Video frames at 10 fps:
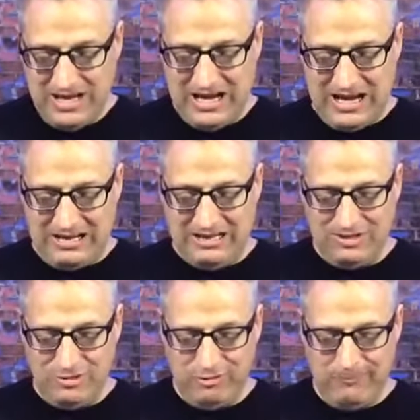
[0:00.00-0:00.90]

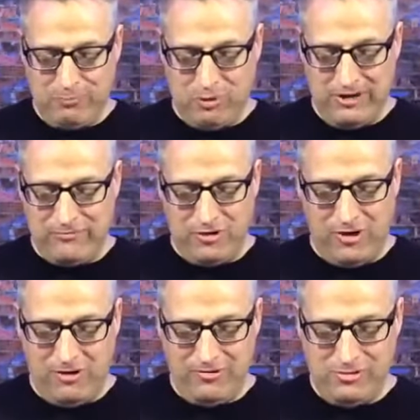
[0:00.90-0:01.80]
Hallelujah. We pray for
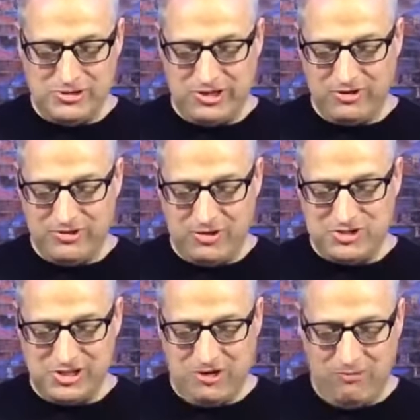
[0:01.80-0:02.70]
all those that are in
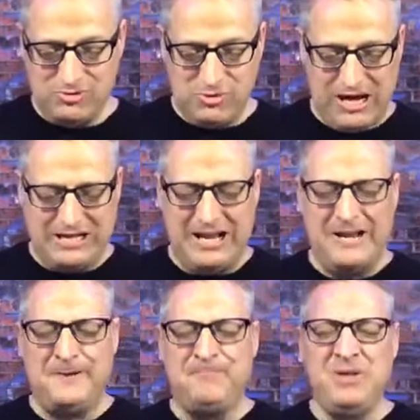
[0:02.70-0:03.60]
nursing homes right
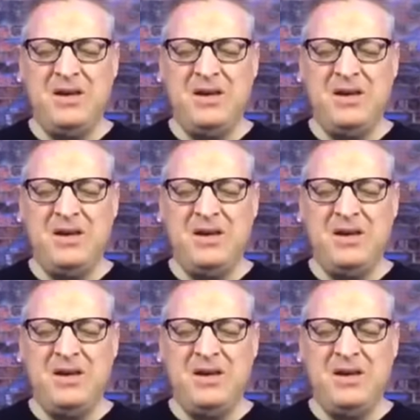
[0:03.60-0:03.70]
now